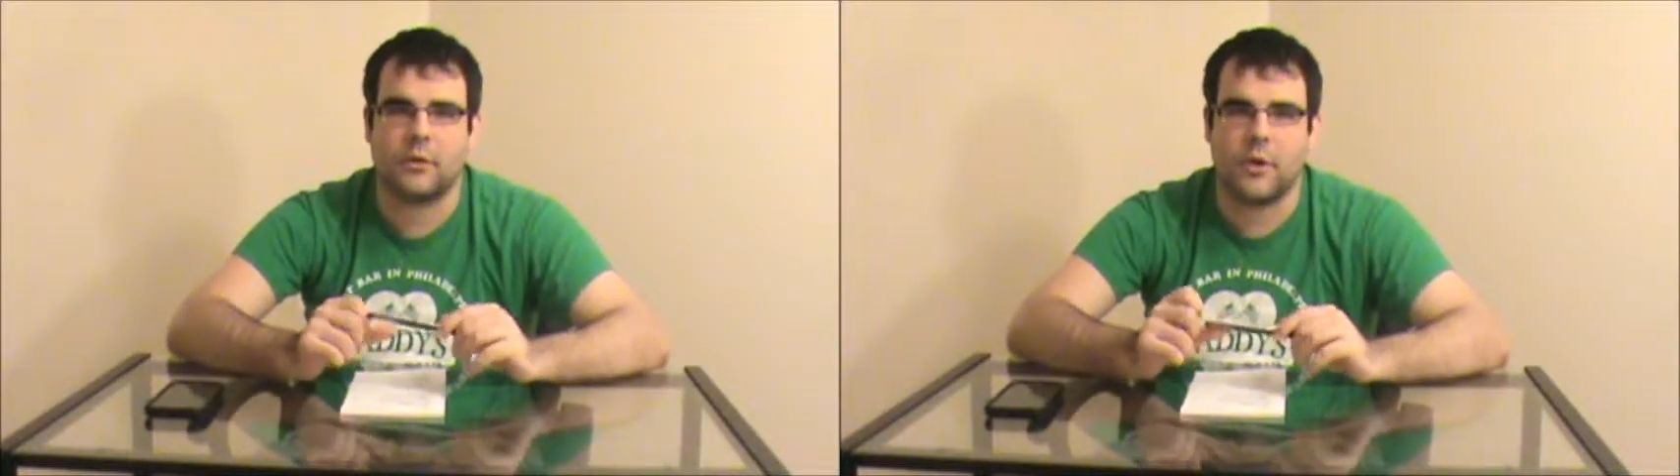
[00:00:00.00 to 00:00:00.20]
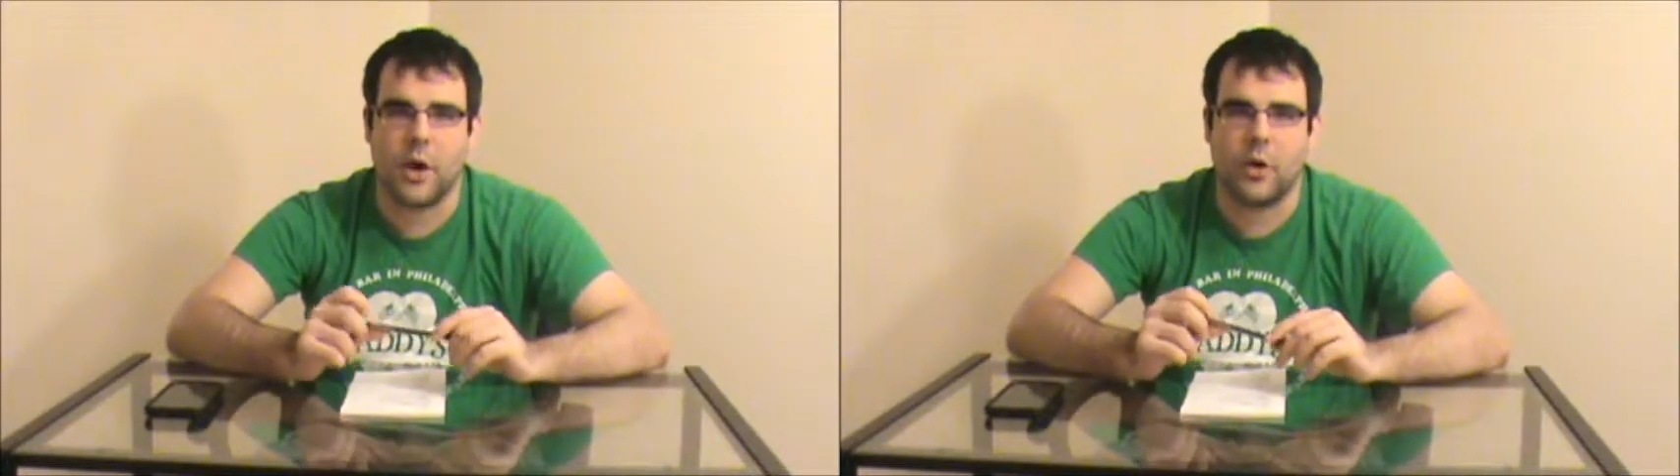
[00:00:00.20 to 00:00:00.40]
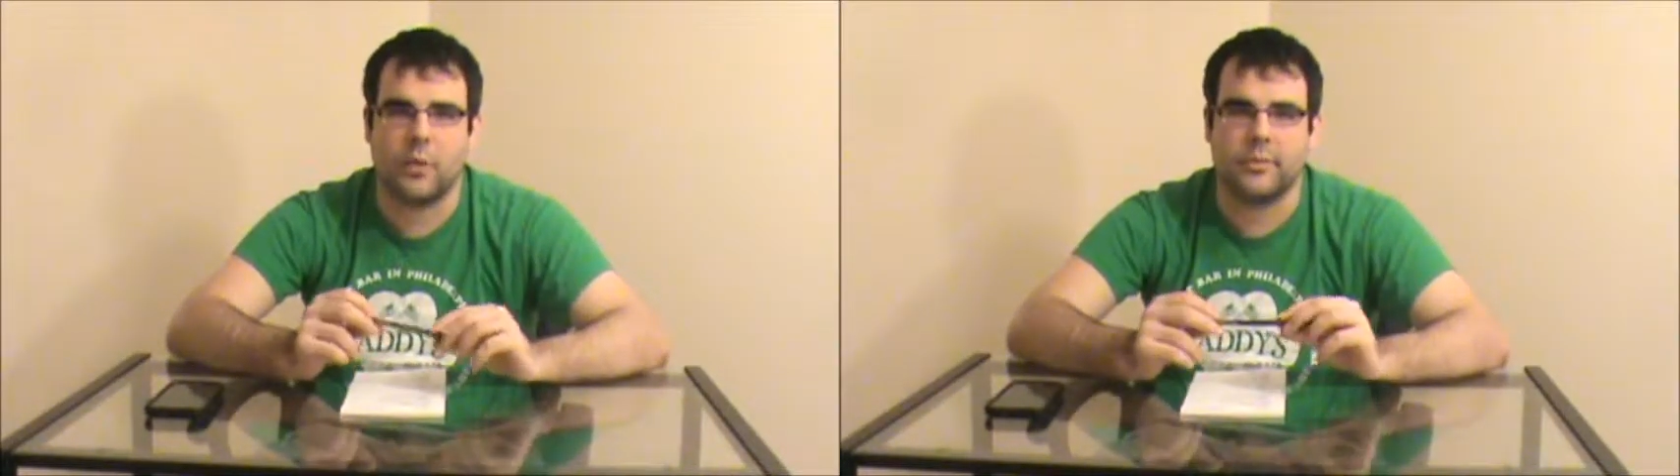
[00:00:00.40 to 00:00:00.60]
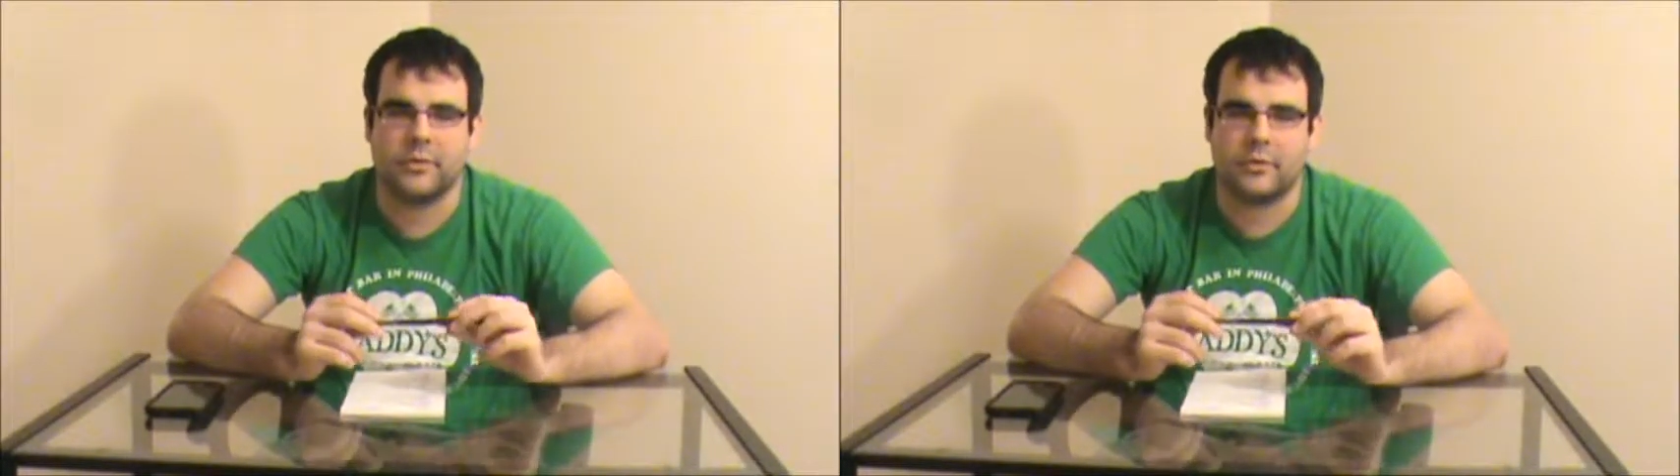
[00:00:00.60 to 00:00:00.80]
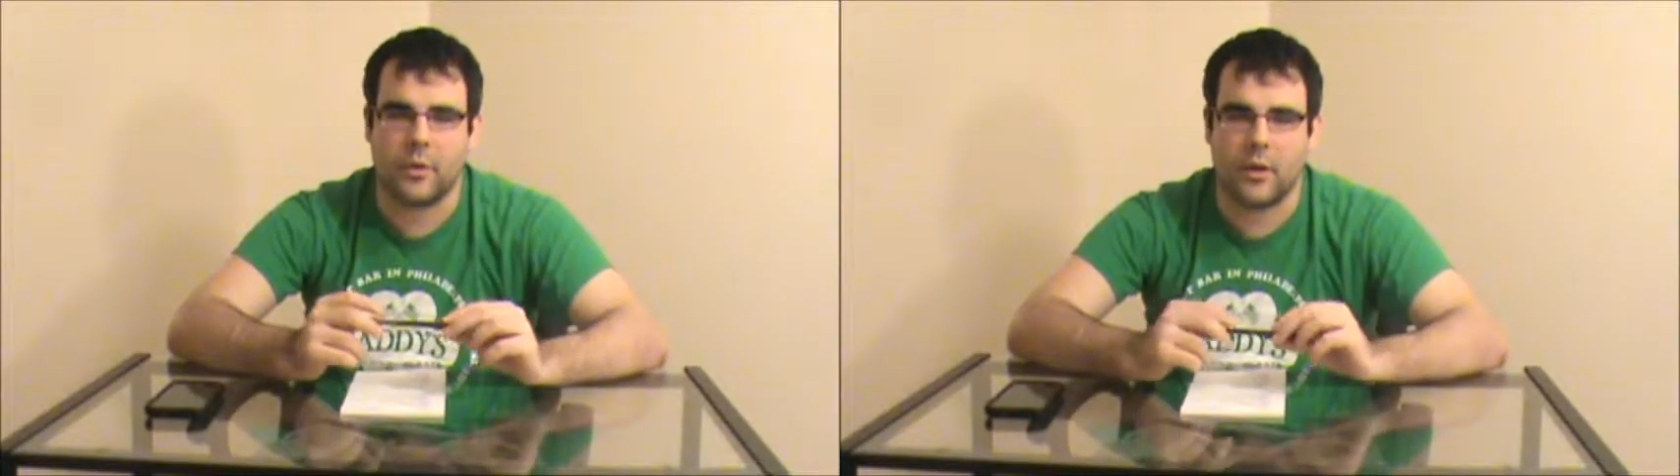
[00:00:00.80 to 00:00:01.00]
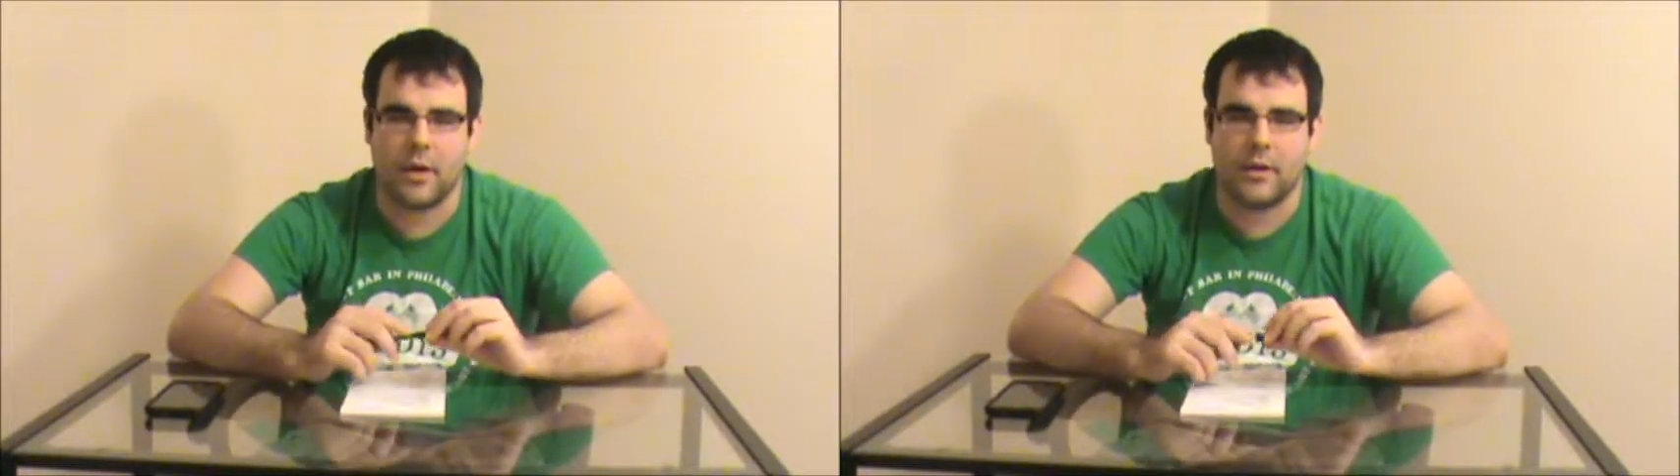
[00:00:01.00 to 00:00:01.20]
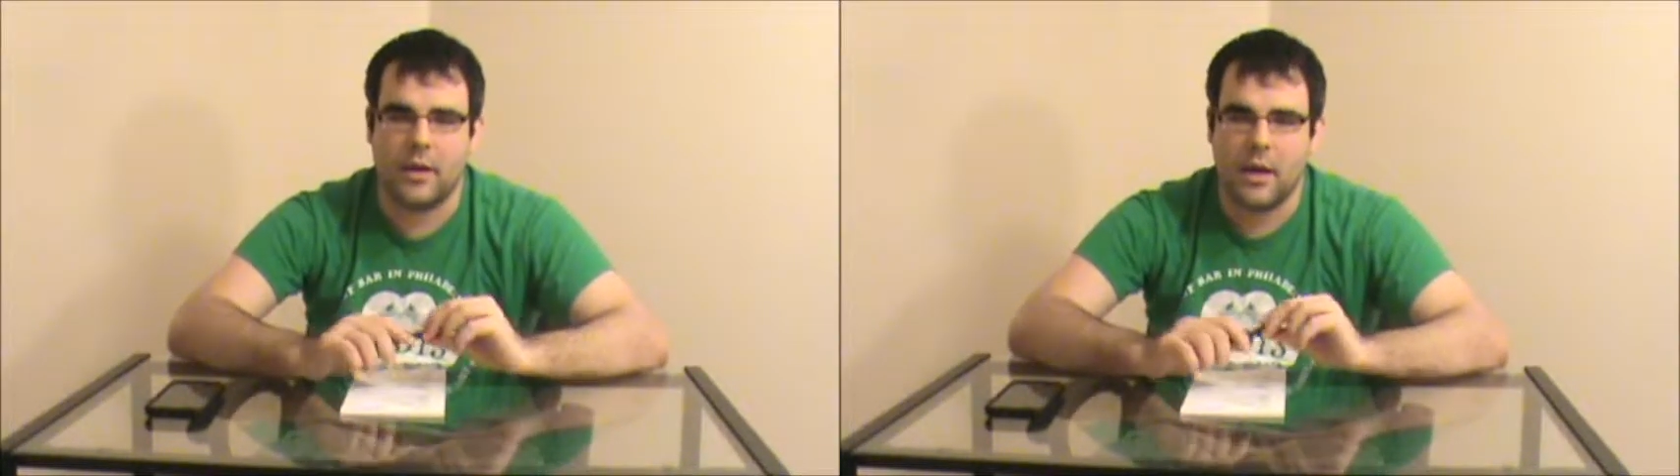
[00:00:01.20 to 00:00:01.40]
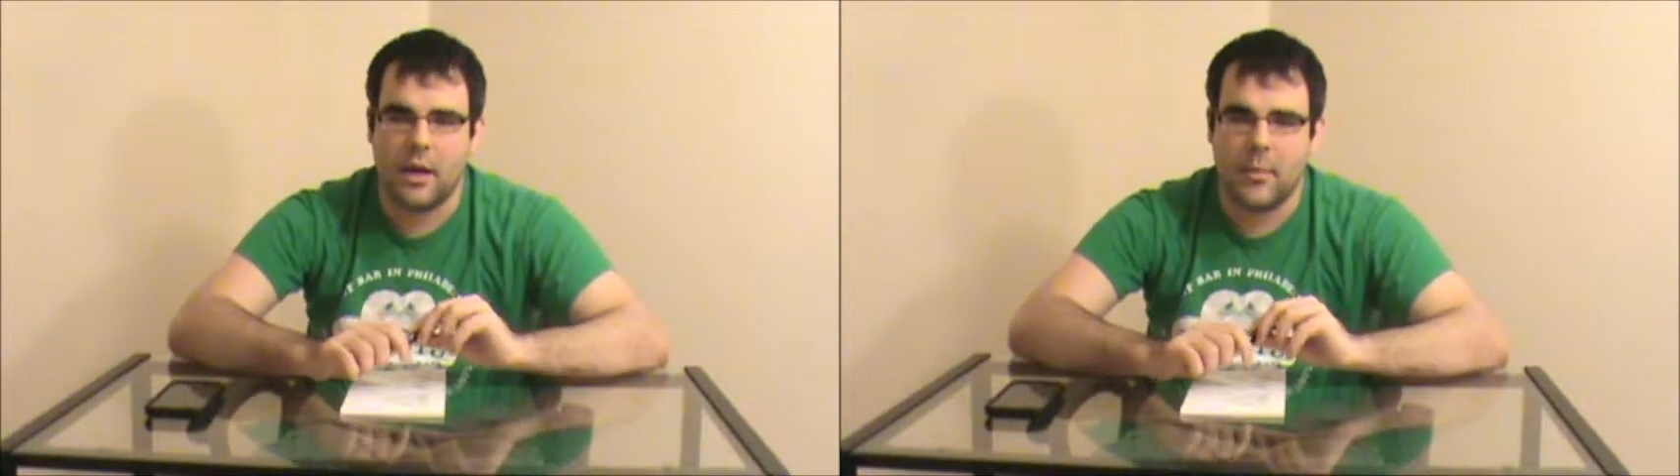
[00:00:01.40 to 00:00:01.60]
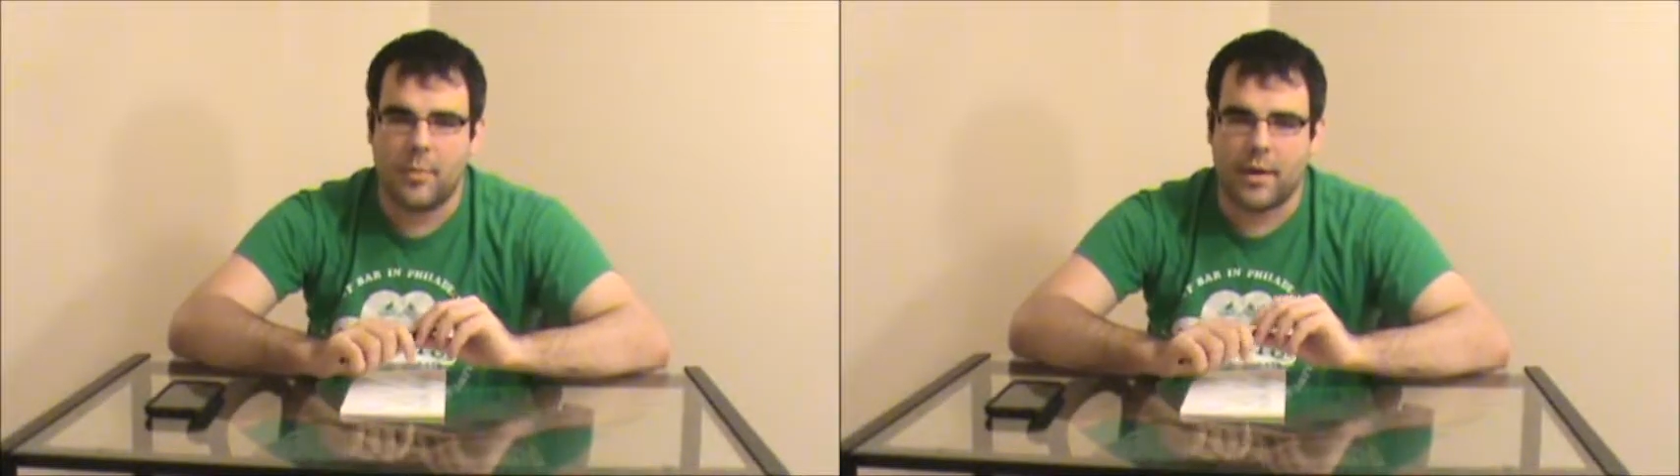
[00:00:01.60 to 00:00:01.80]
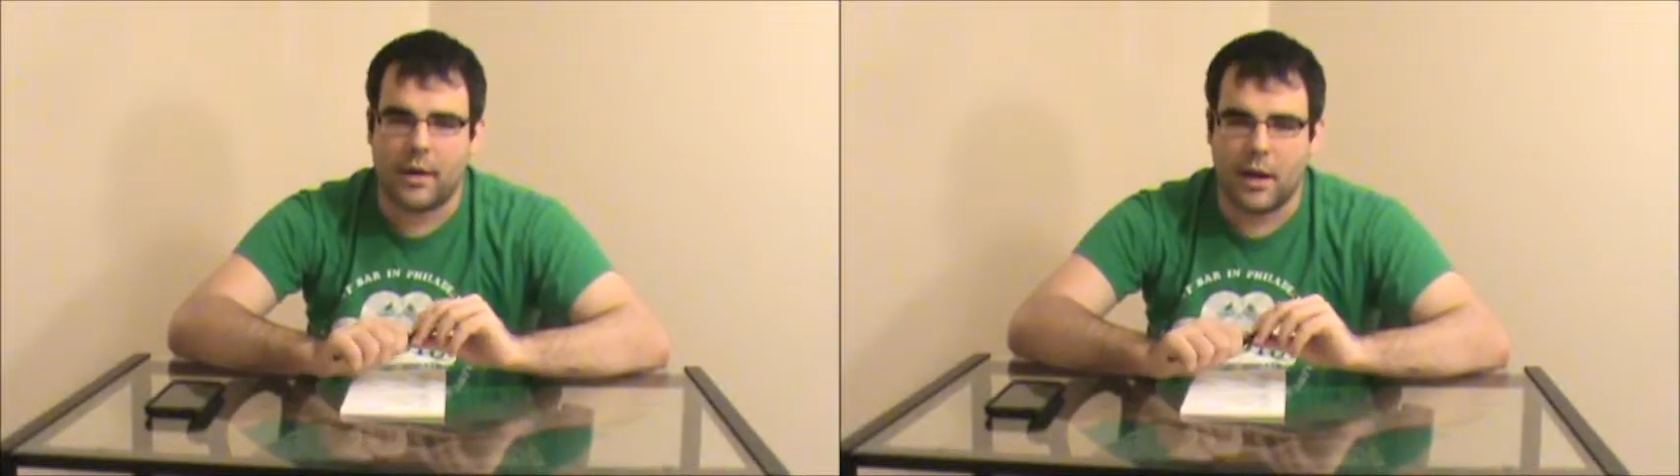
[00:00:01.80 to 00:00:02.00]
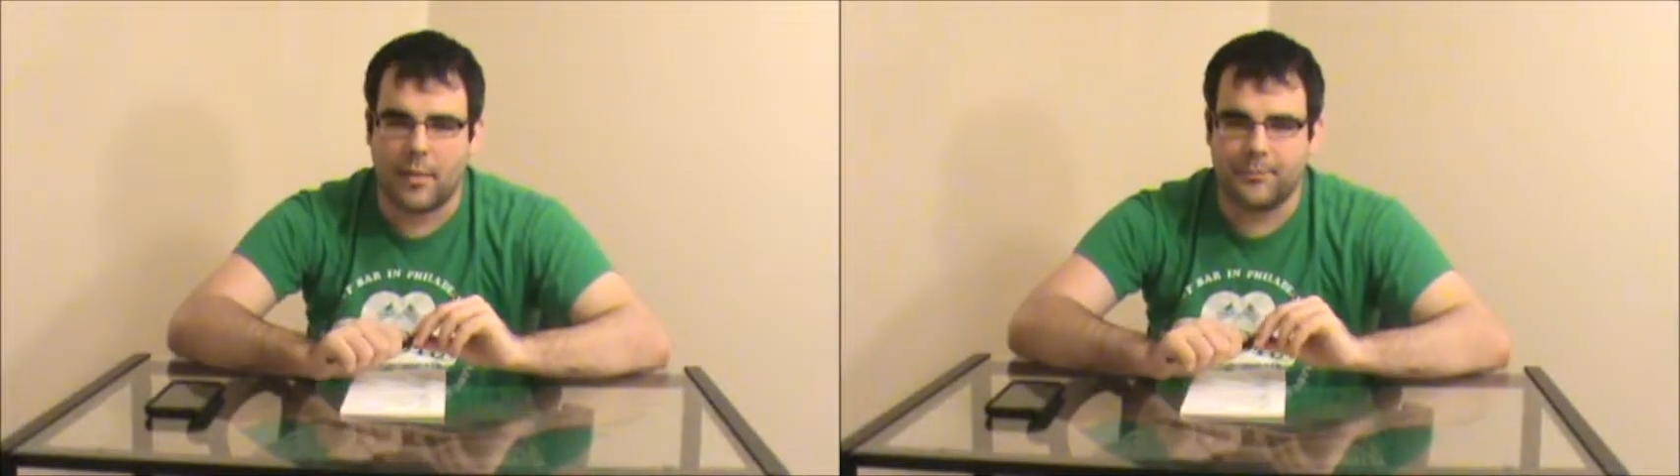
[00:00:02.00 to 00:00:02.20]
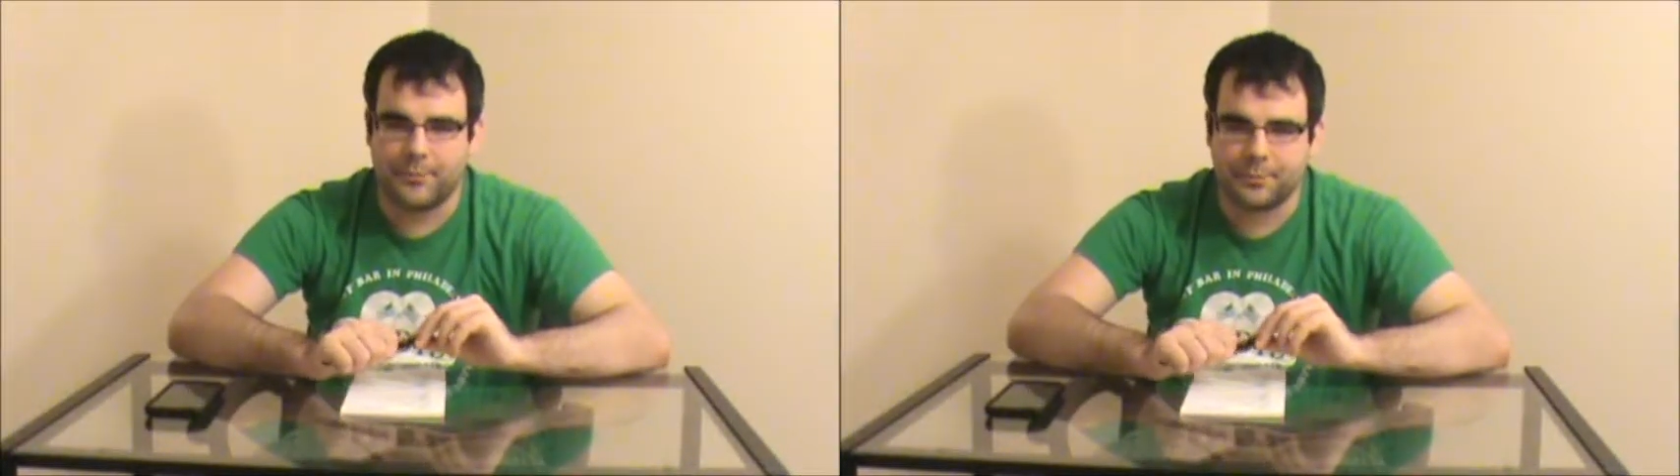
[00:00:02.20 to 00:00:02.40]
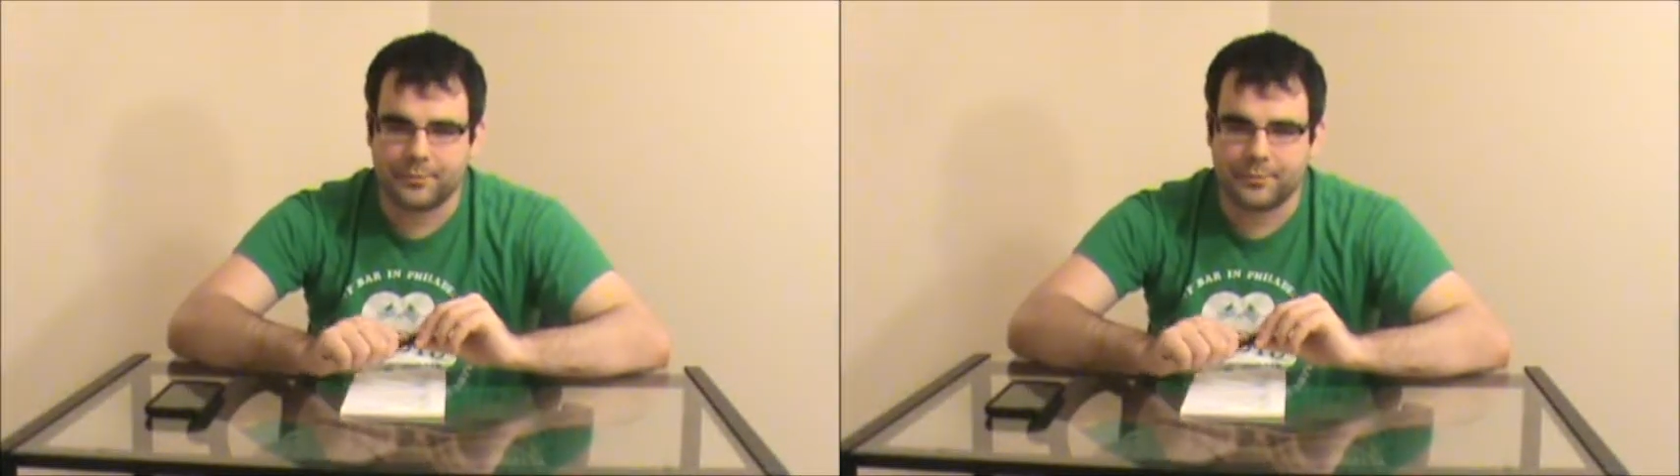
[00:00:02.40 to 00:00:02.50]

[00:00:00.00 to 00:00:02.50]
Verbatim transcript: gnomes, so on. But um,